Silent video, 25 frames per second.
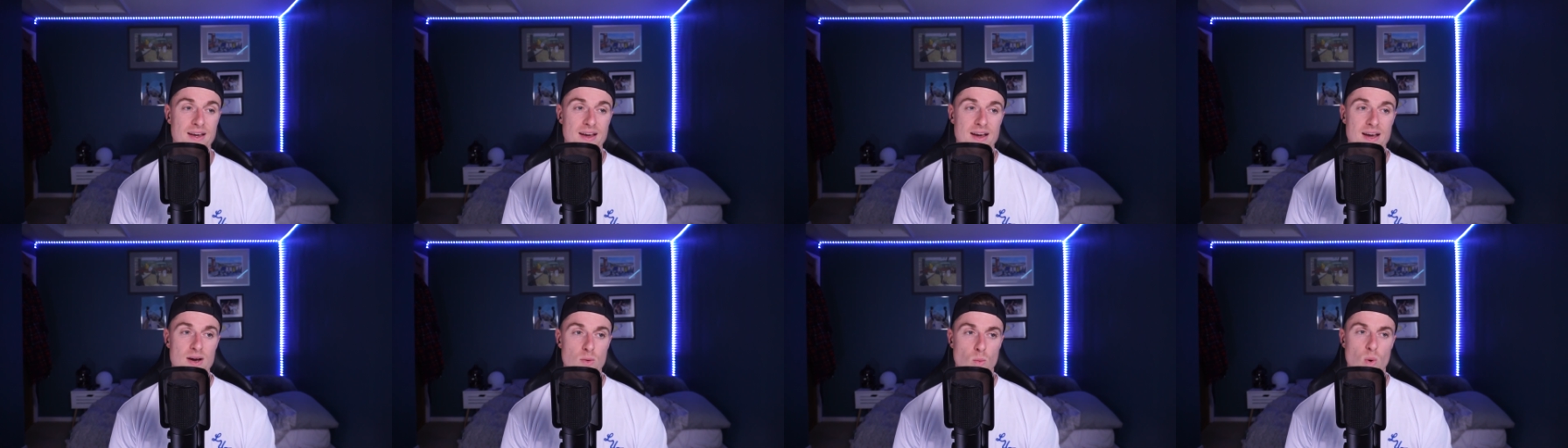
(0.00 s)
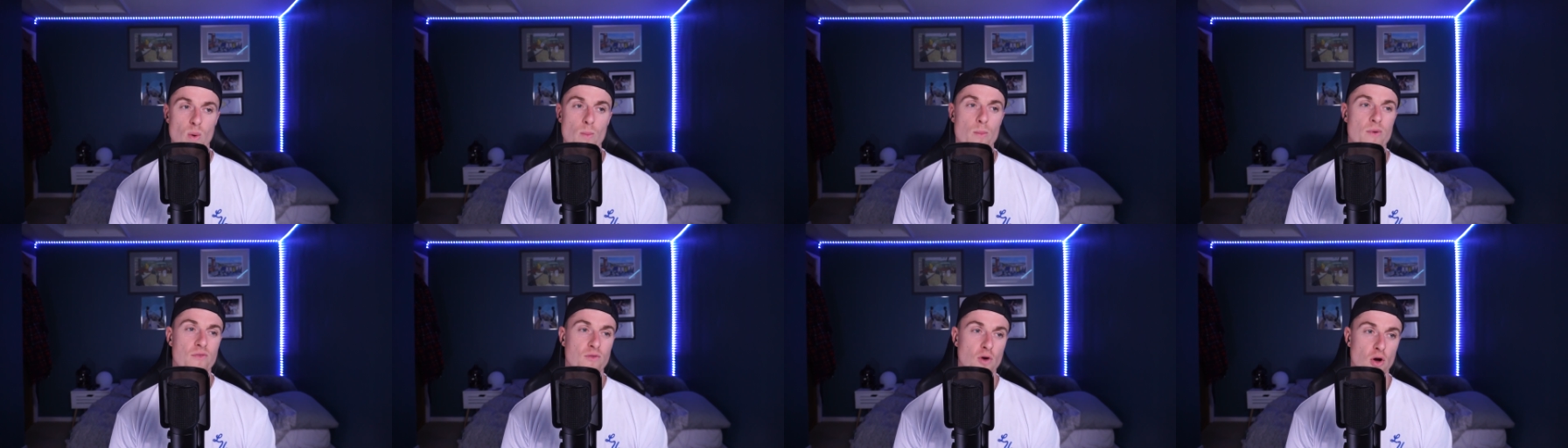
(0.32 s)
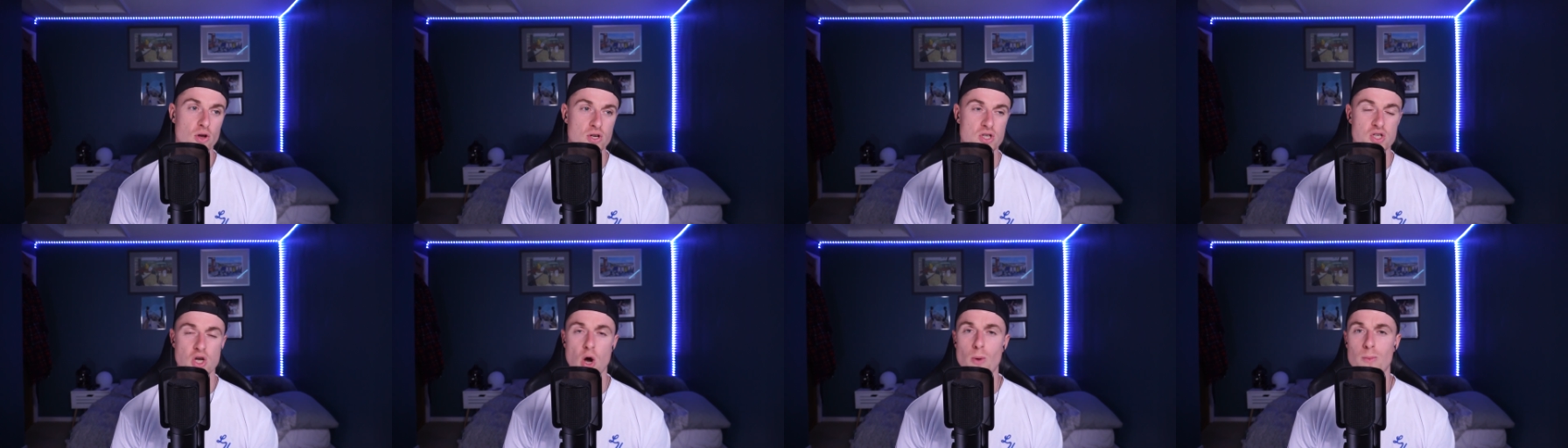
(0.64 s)
And when
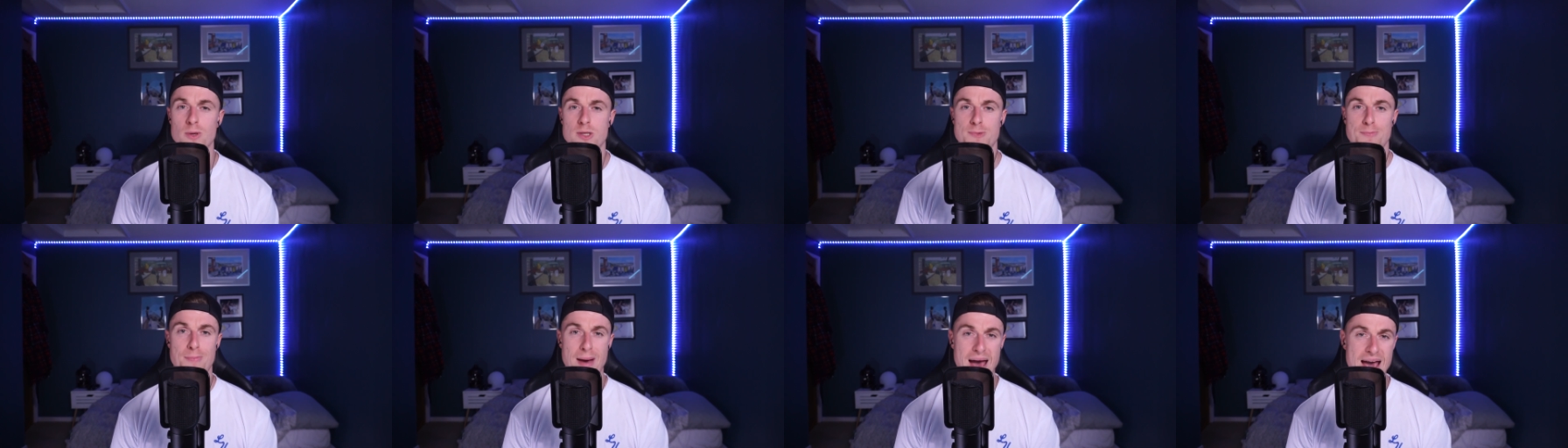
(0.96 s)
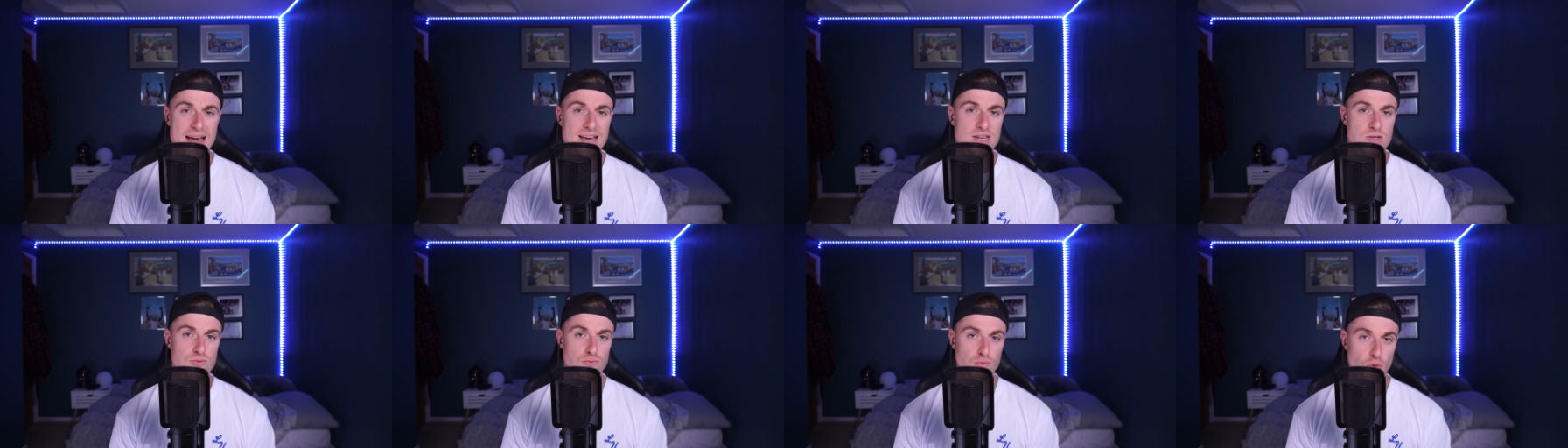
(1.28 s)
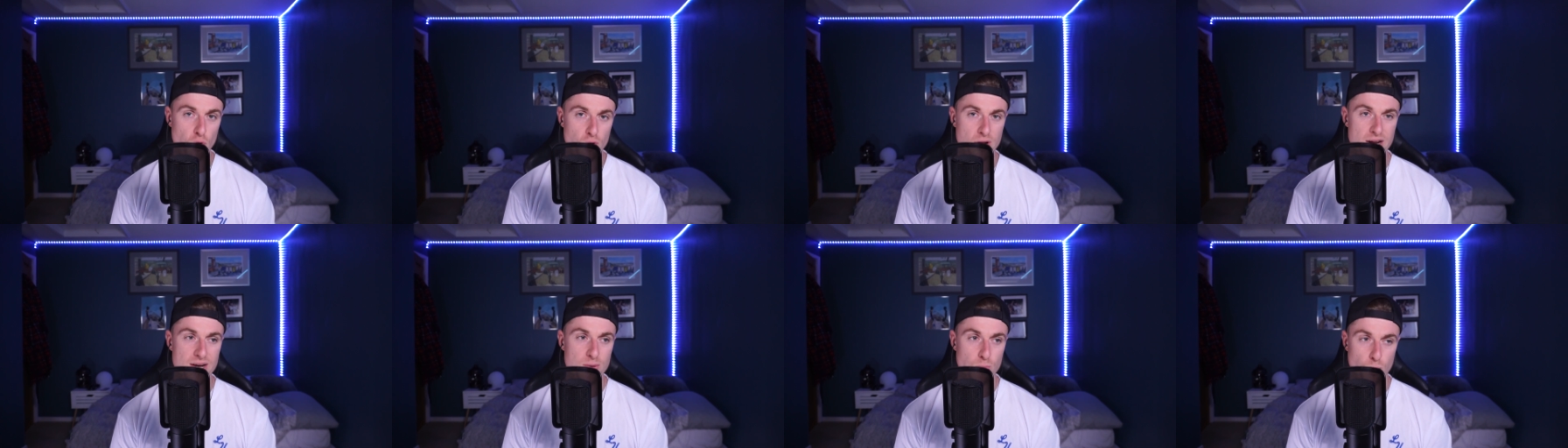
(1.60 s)
we've got so much
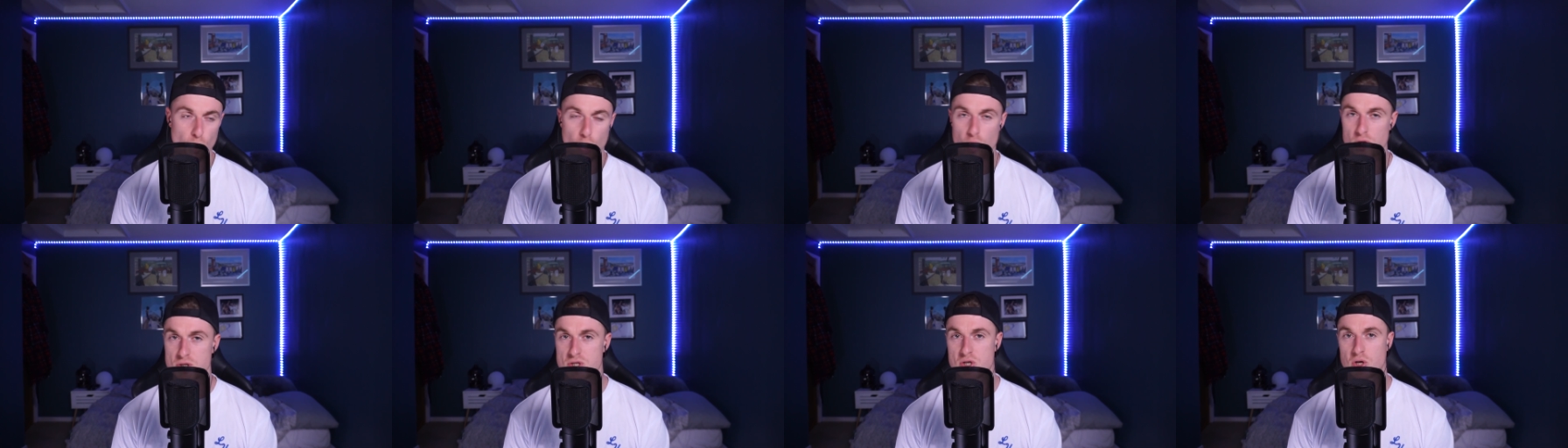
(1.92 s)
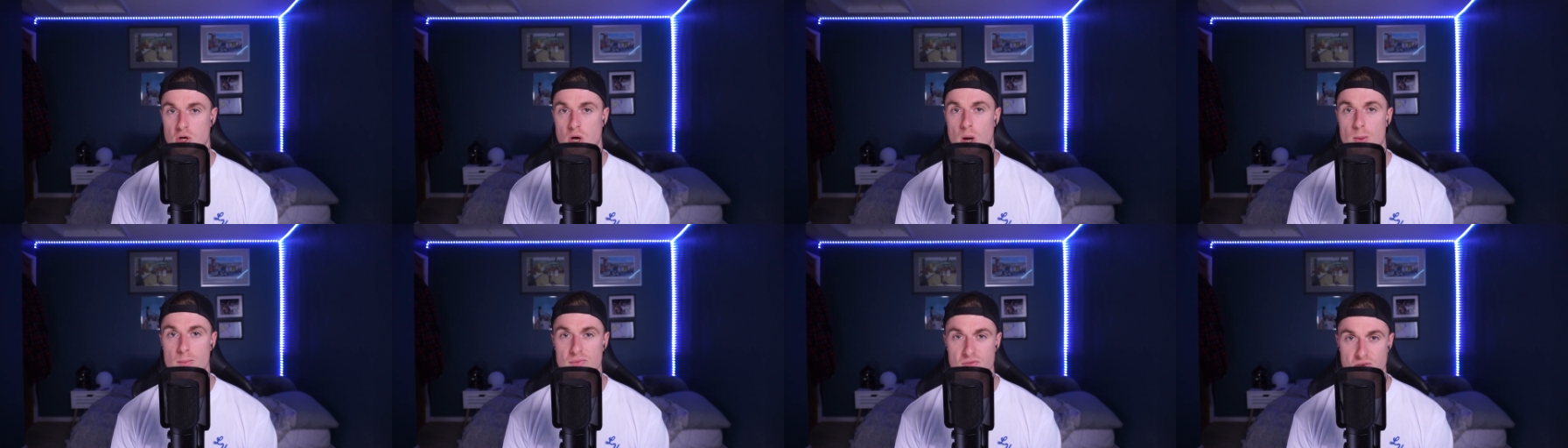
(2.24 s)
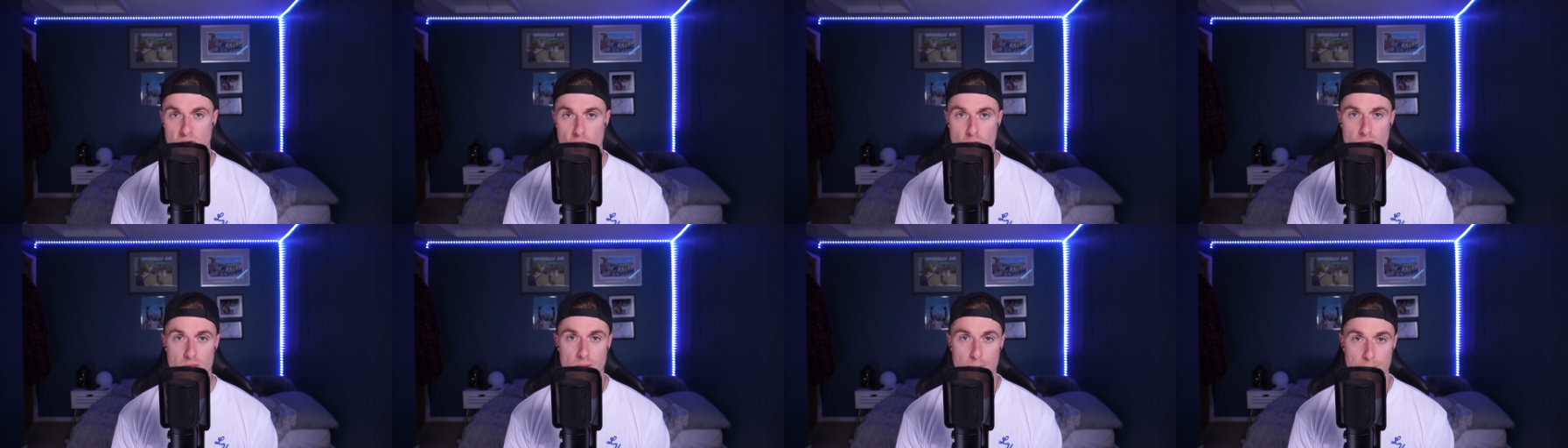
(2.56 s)
pace running, we're also
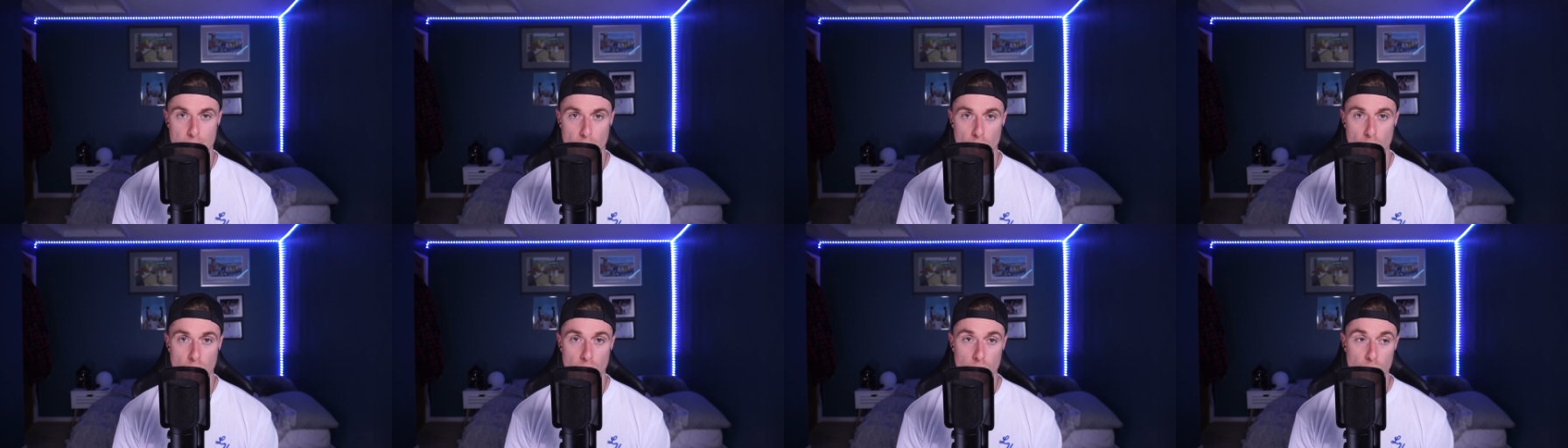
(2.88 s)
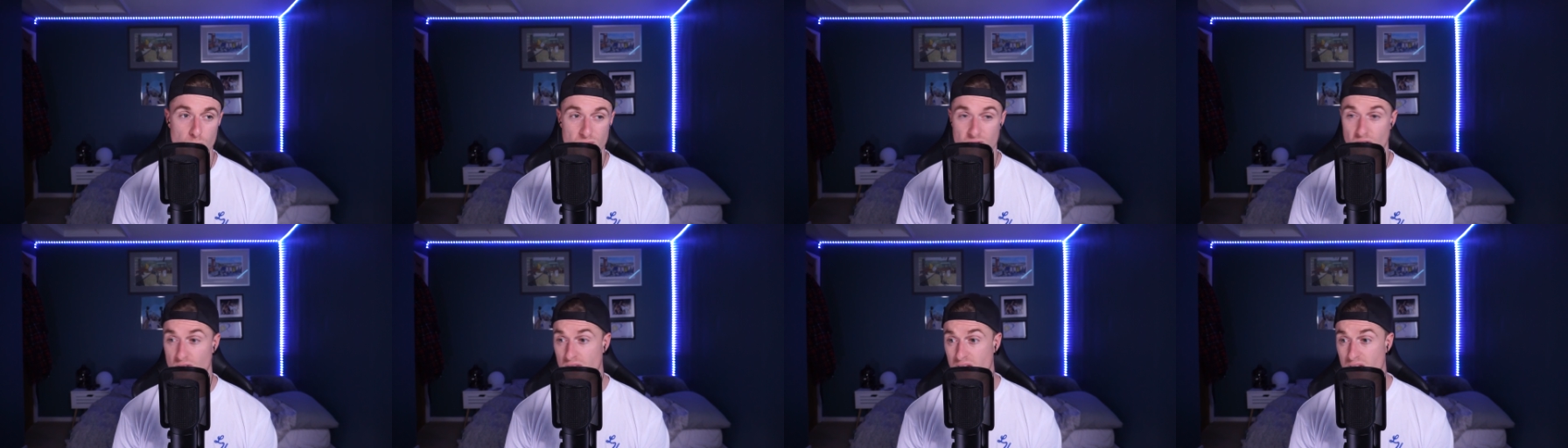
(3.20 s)
confident on the ball.